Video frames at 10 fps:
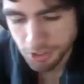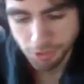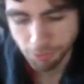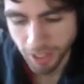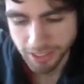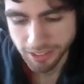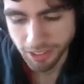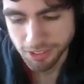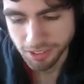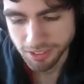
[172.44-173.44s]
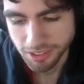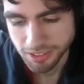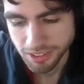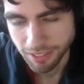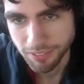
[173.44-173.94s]
of ready,
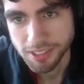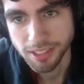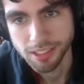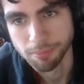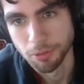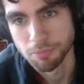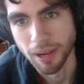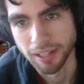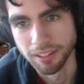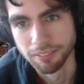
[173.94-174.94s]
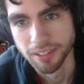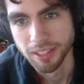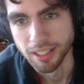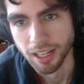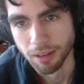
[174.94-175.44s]
to give it a sense of perspective,
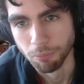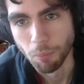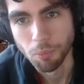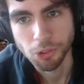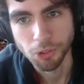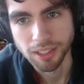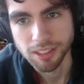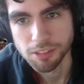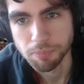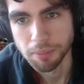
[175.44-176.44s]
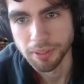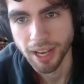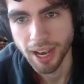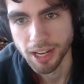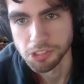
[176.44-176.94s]
when we create these
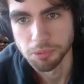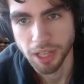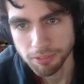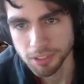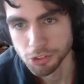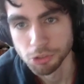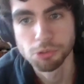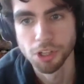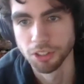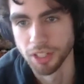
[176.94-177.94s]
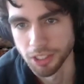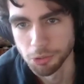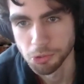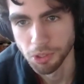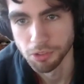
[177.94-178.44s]
PBIs, we have to choose our
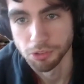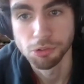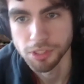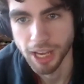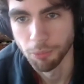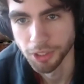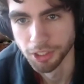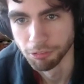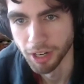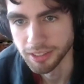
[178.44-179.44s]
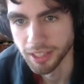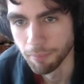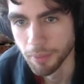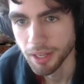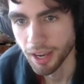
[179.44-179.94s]
language. We have to choose how we're going to write
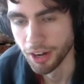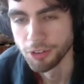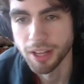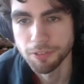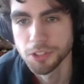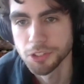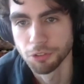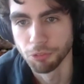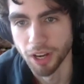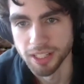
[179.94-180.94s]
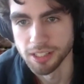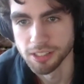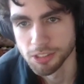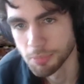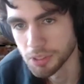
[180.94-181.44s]
them. And our definition of ready
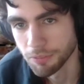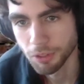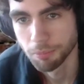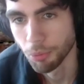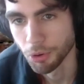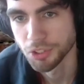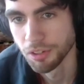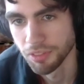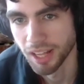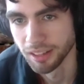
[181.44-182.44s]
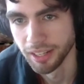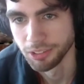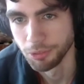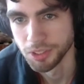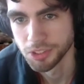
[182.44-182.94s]
is the specific portion of that
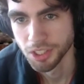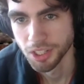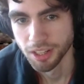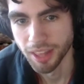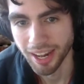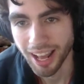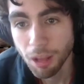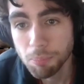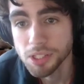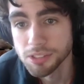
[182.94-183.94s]
language that helps us